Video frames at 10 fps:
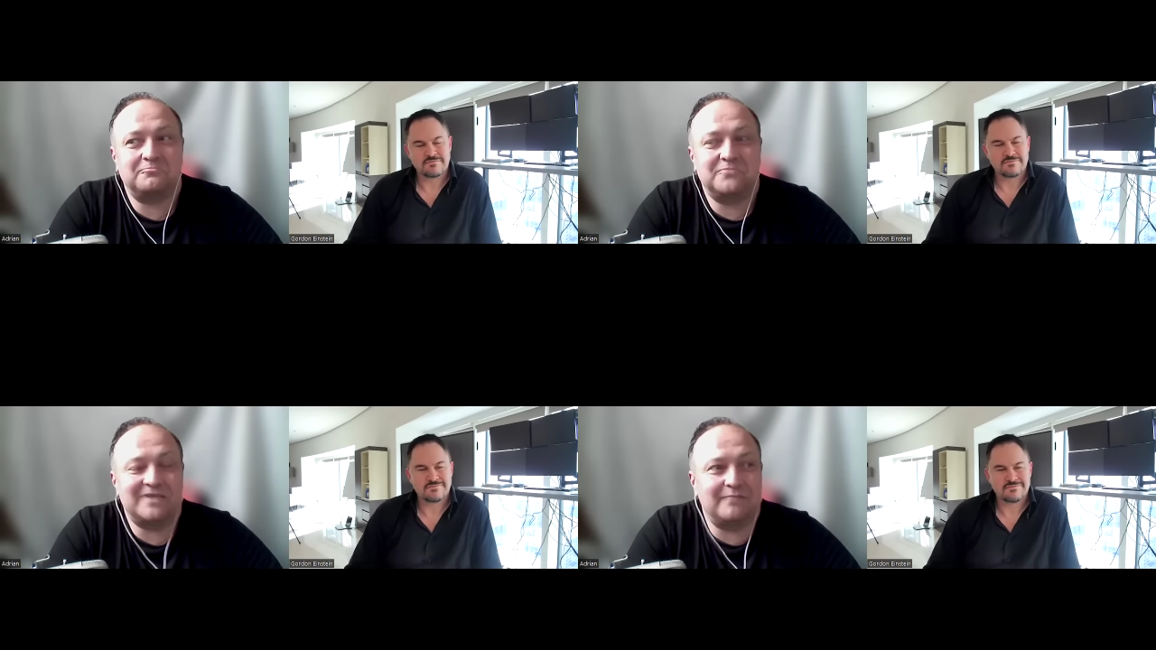
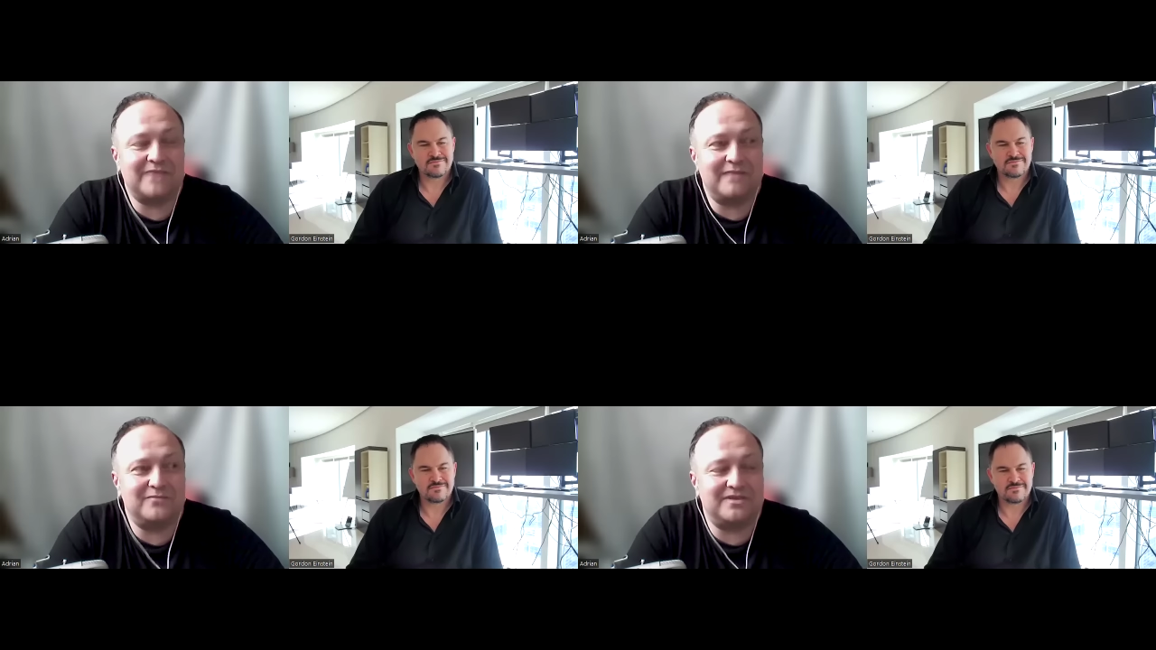
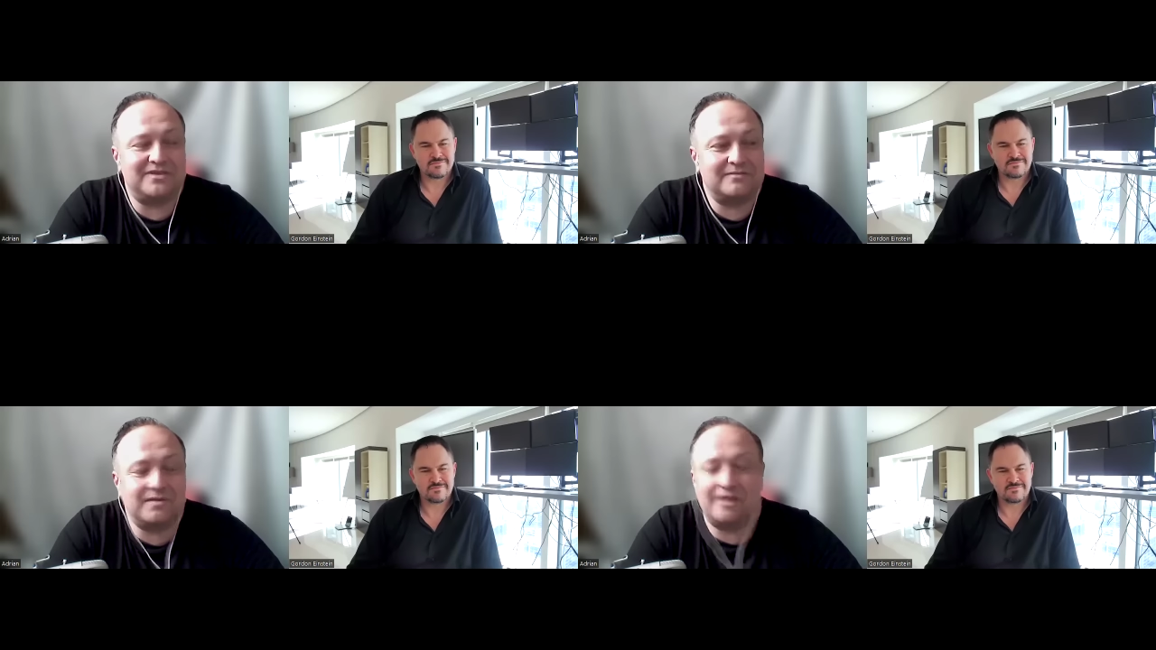Speaker 1: sometimes
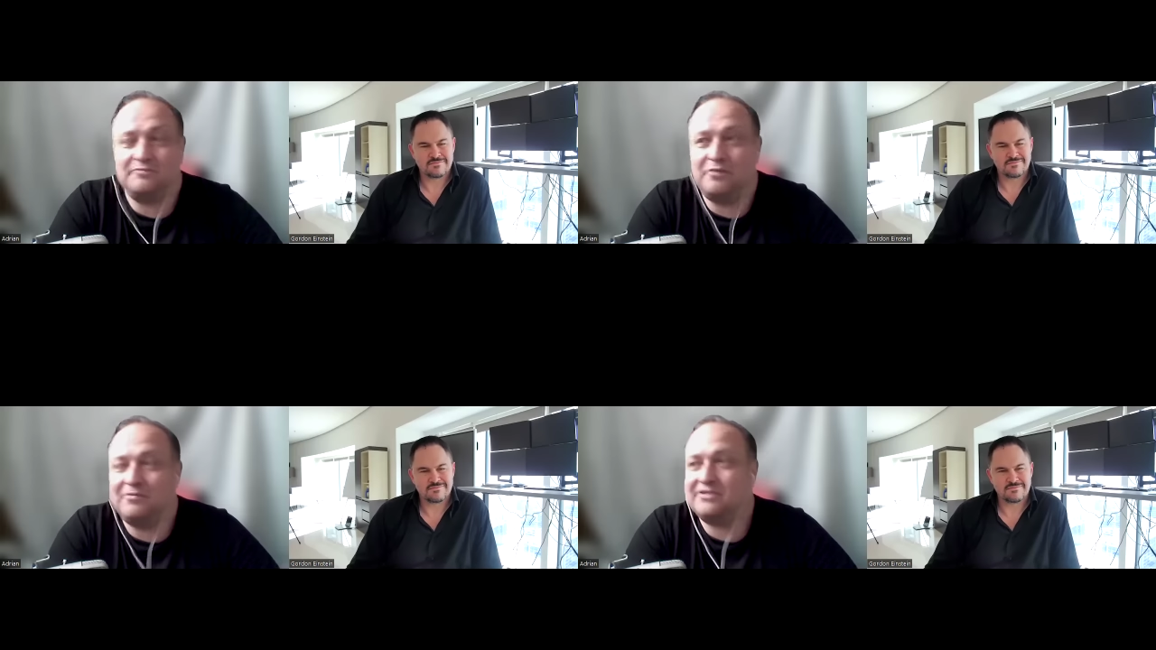and
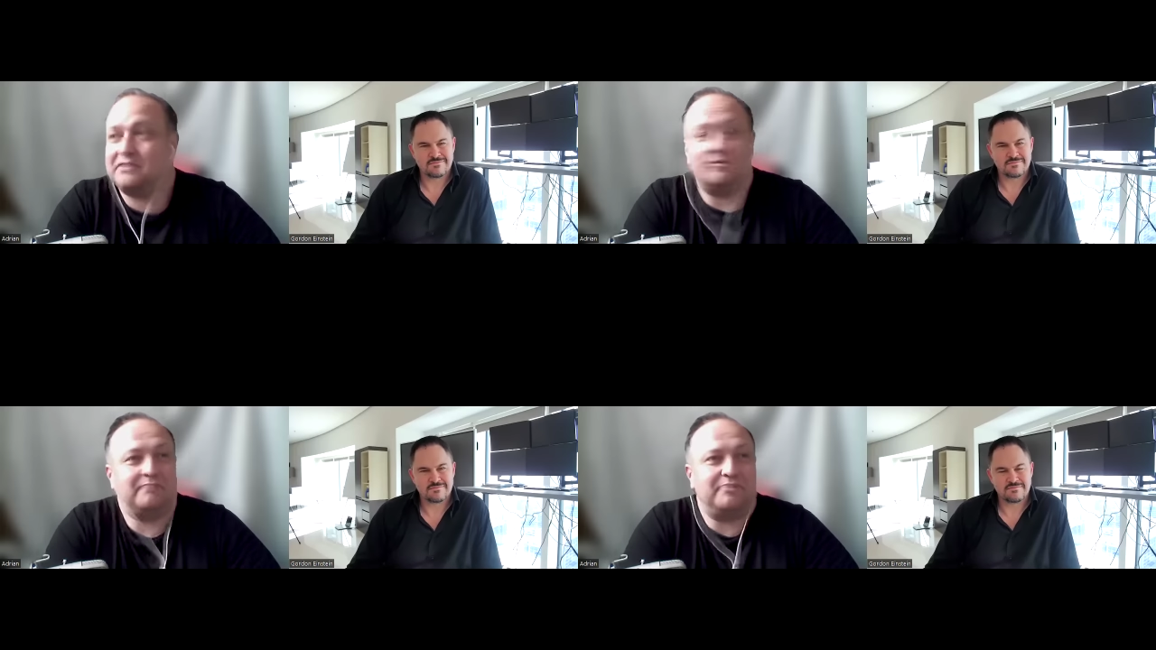people say,
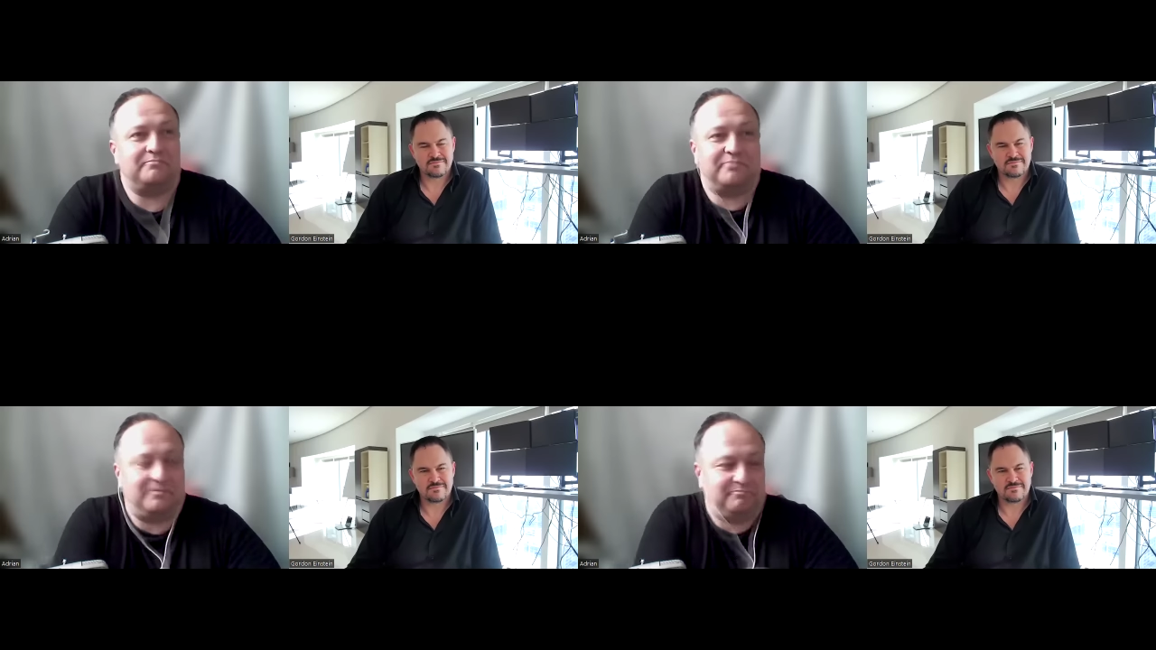but,
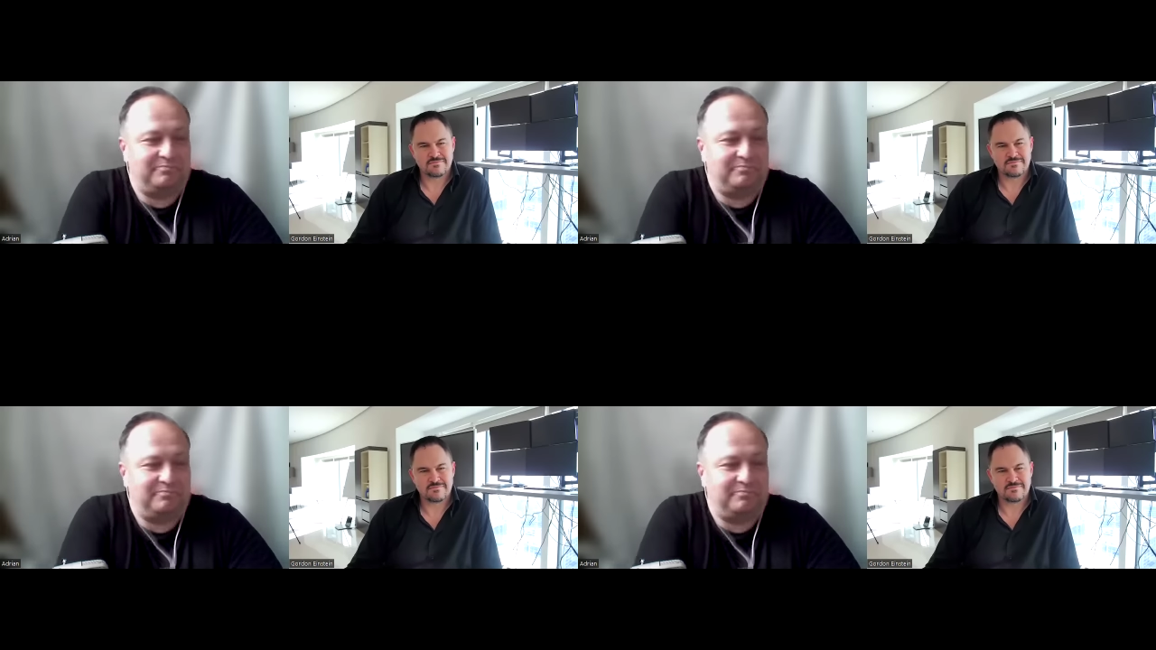but